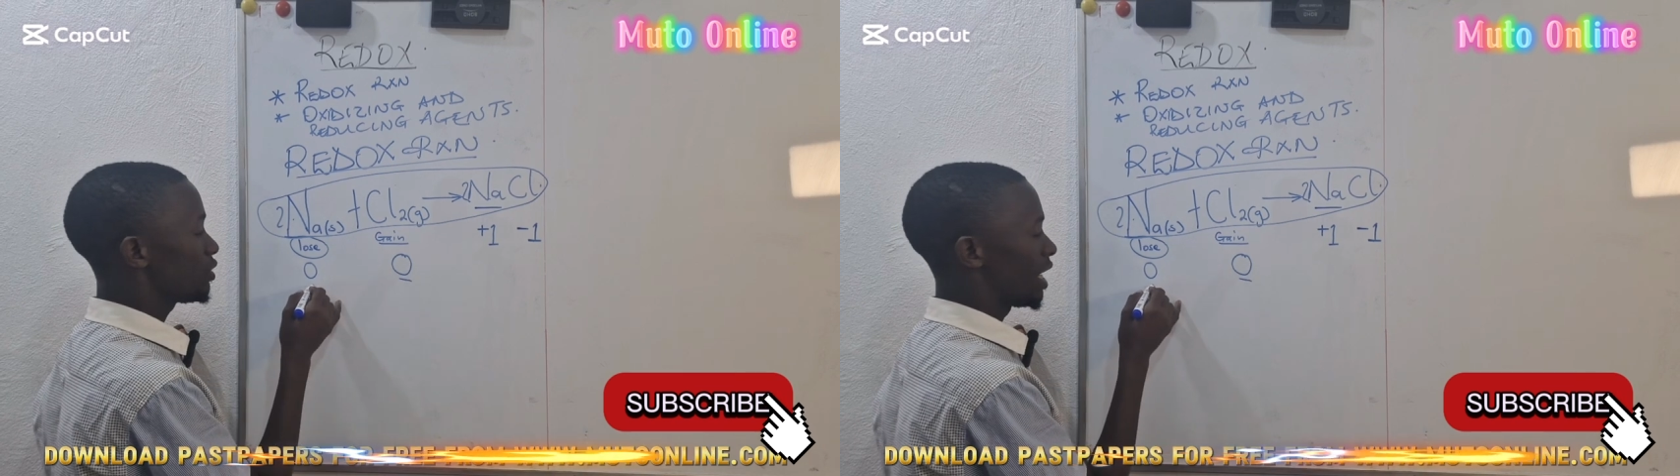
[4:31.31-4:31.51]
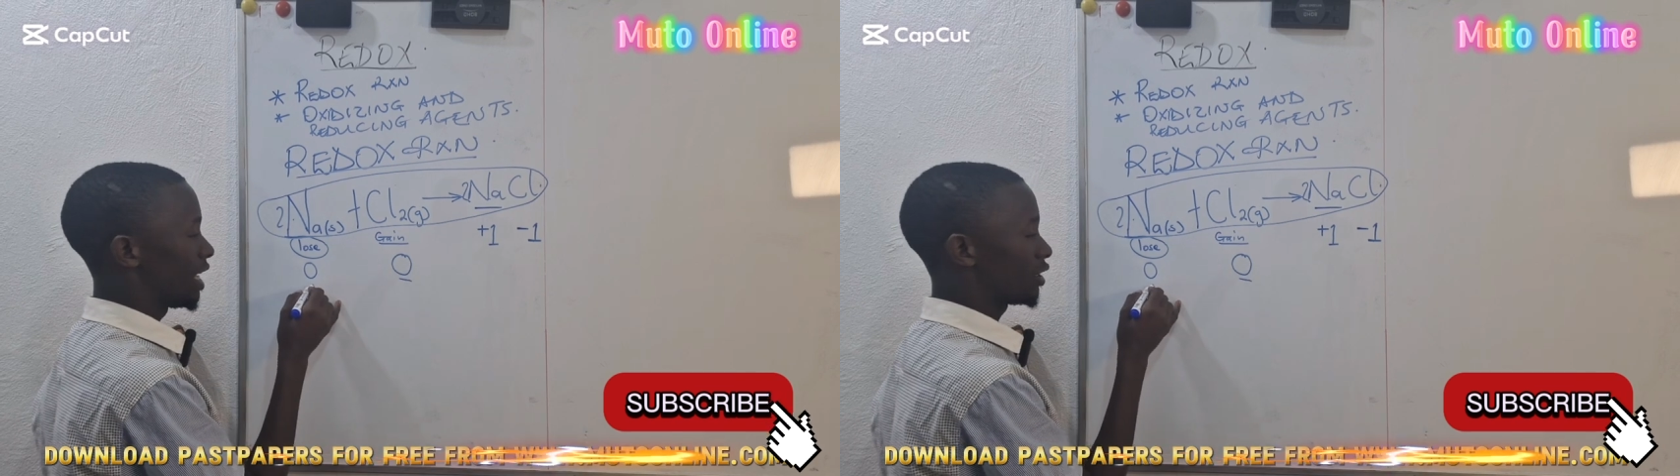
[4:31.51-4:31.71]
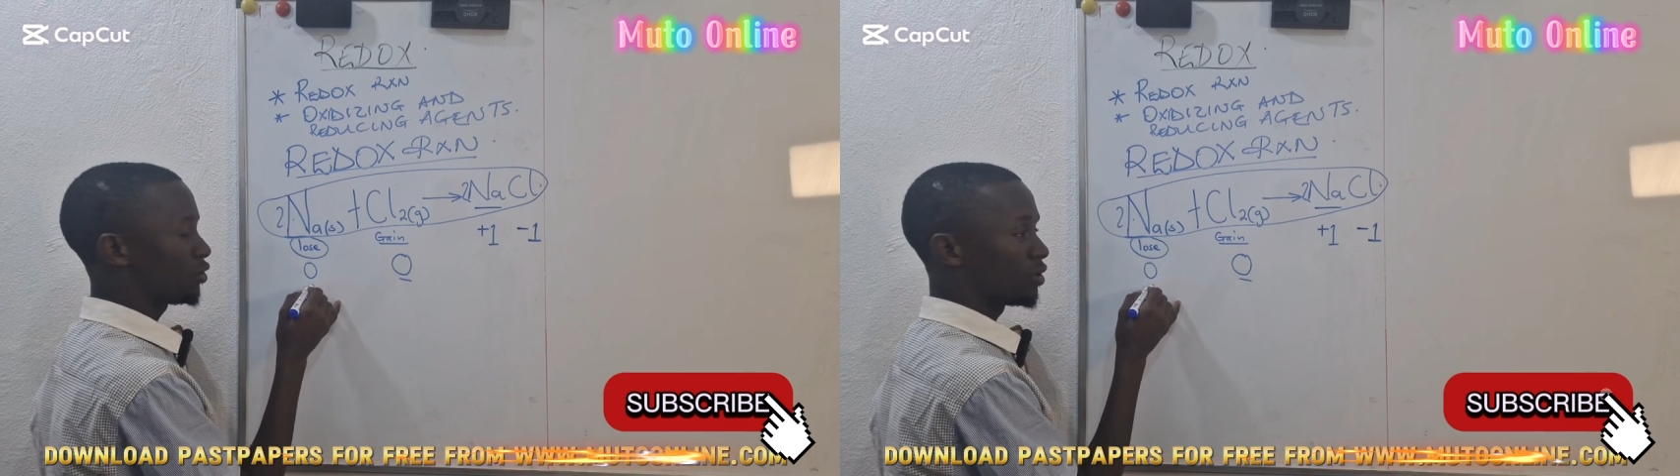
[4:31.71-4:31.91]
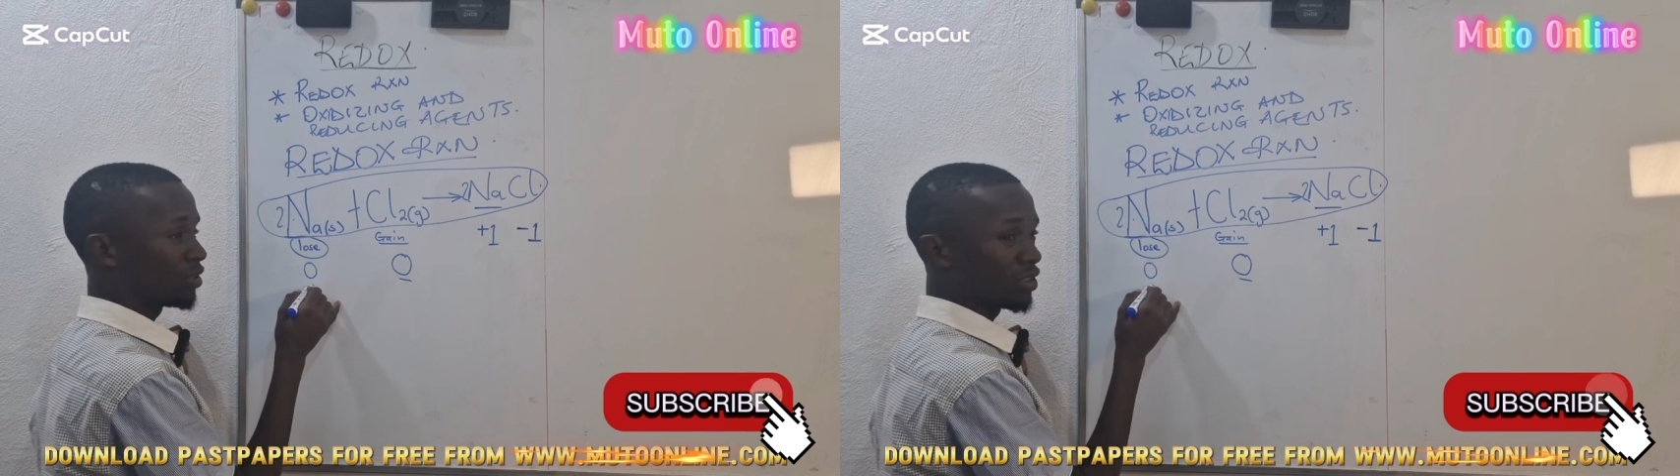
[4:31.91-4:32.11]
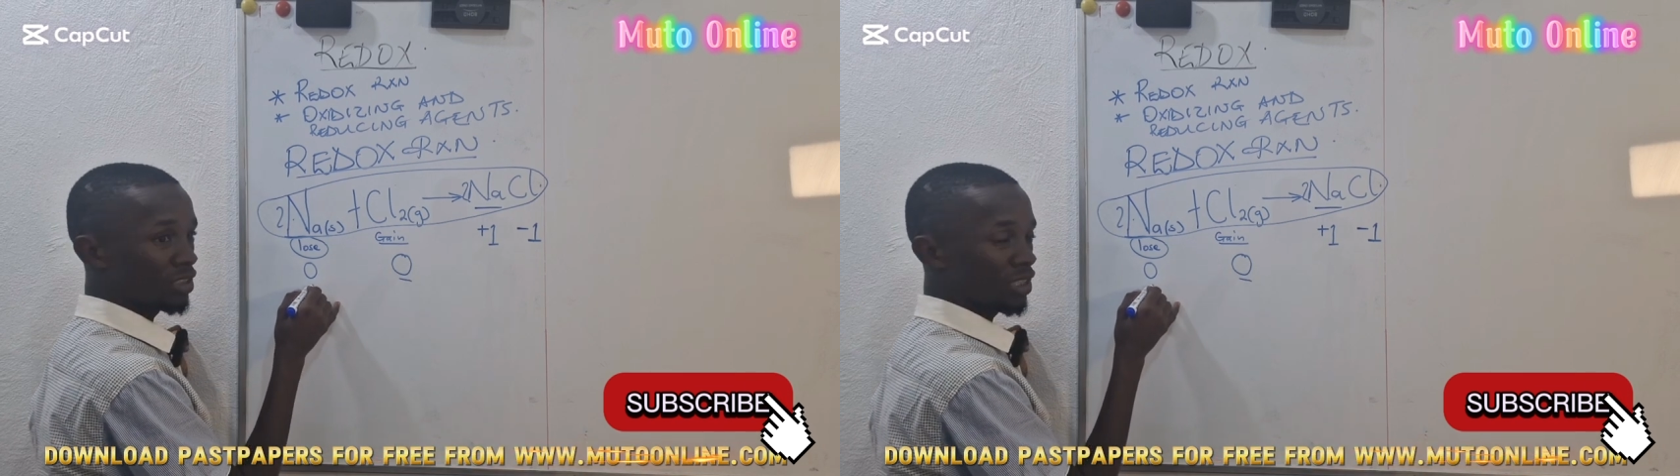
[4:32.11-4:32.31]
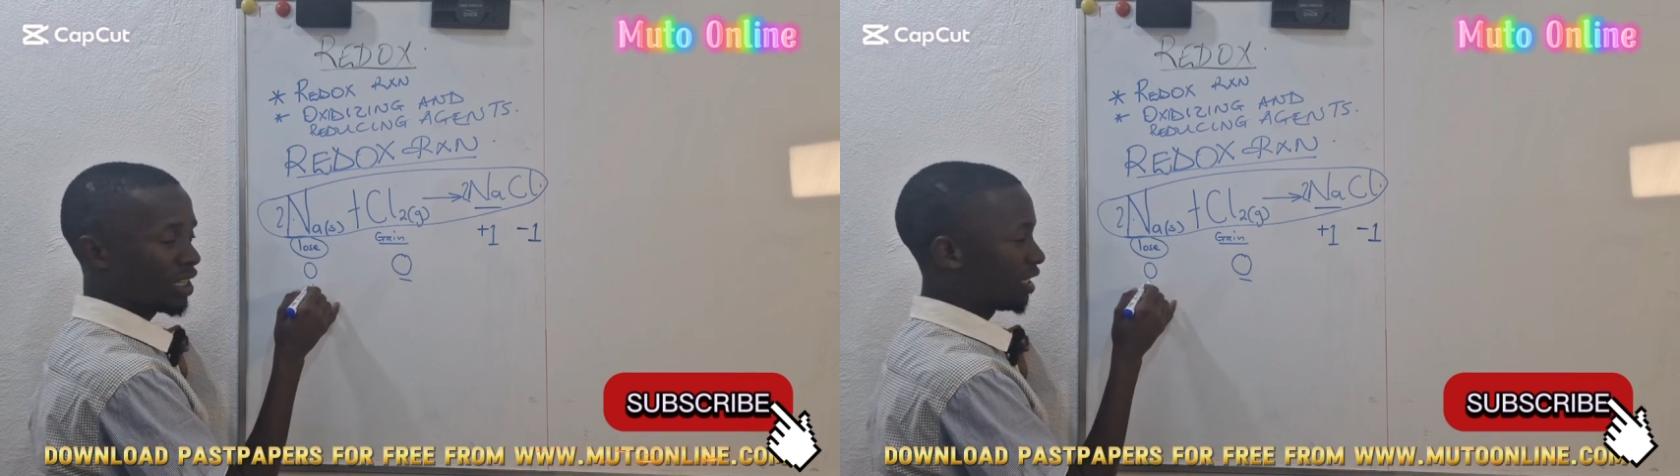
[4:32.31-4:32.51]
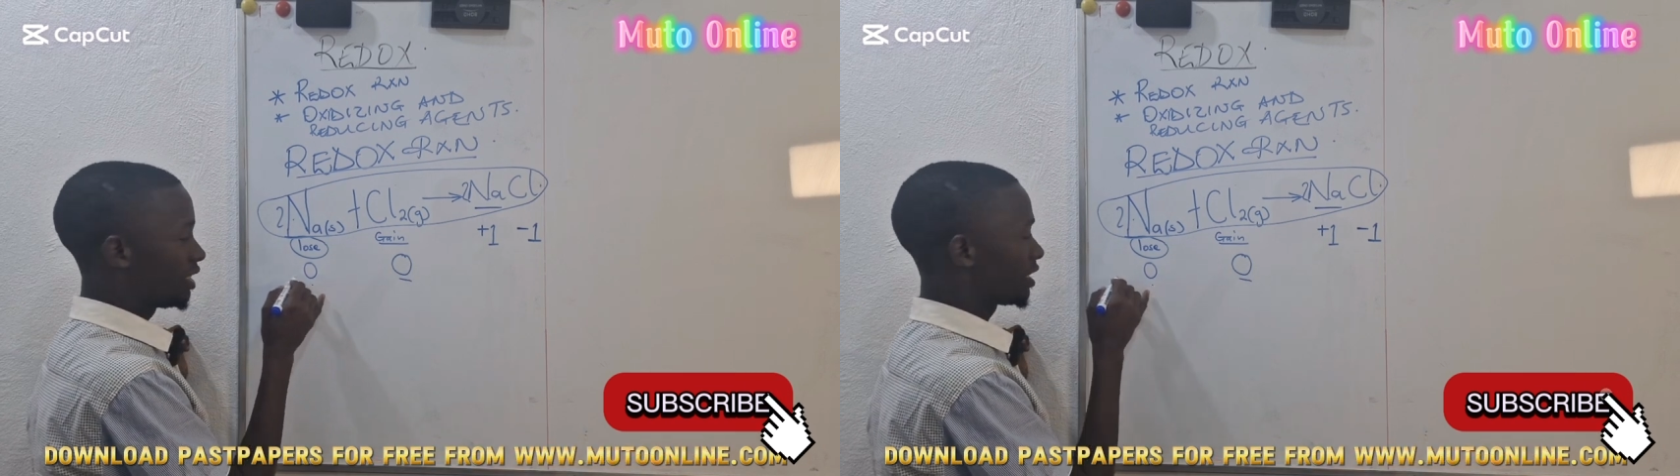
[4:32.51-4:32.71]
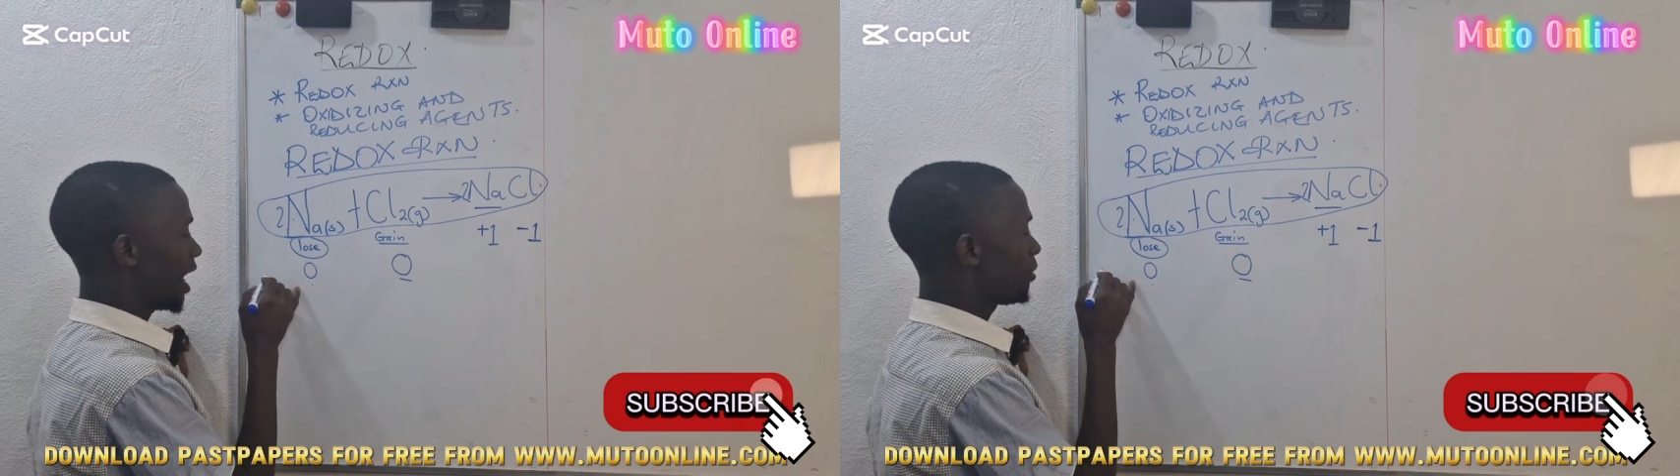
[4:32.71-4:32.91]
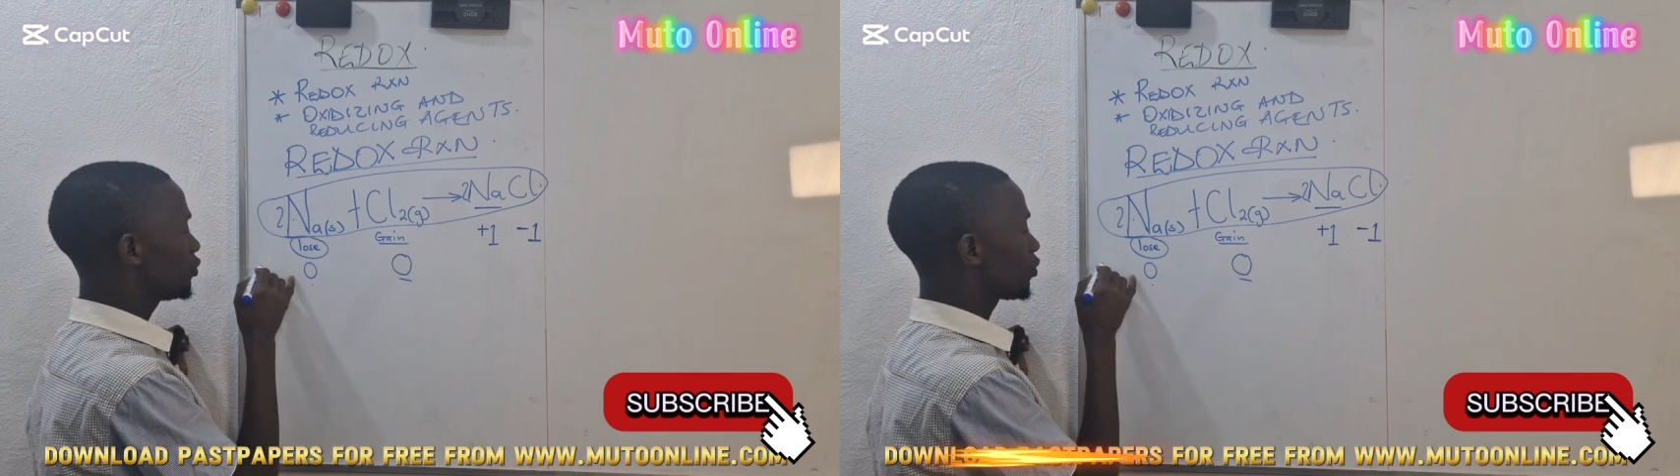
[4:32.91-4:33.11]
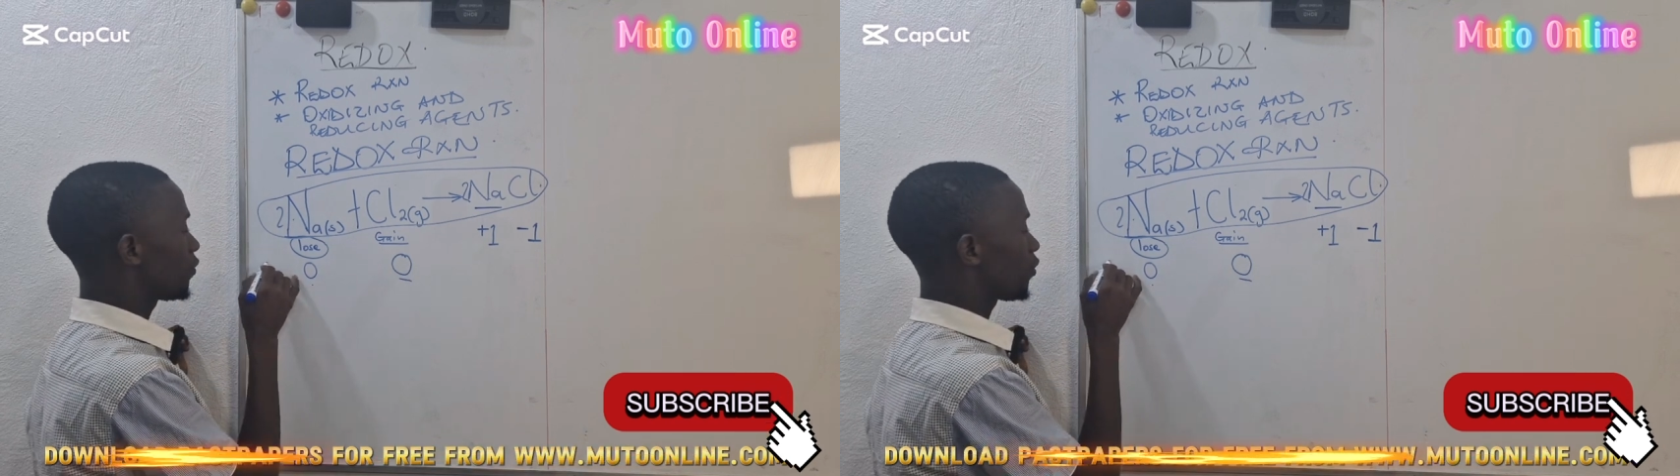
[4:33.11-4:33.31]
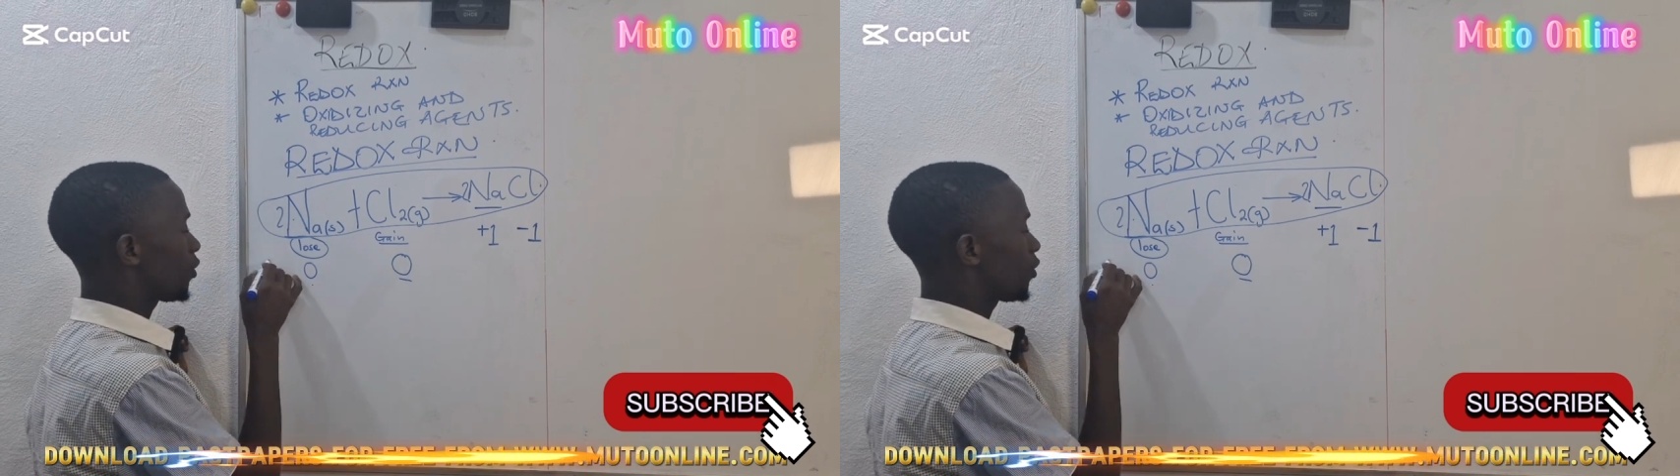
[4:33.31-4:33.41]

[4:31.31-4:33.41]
directions, in terms of